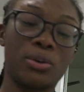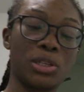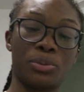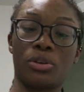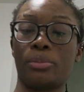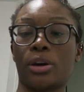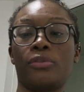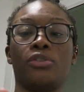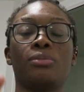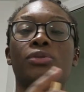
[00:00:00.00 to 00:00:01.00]
always put on
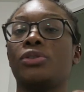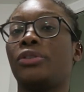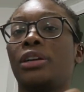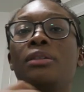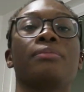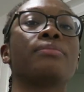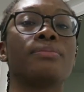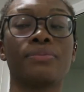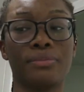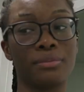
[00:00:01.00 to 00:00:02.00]
perfume, sorry.
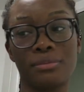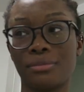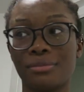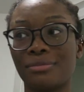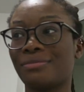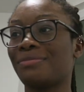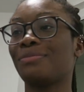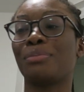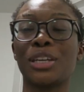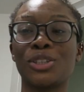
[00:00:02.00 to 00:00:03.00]

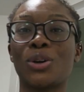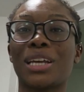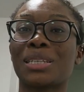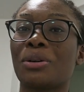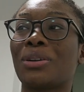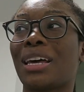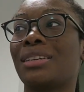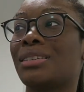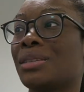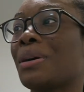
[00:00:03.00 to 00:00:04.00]
Being told I smell
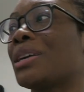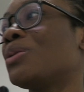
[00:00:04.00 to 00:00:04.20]
nice is my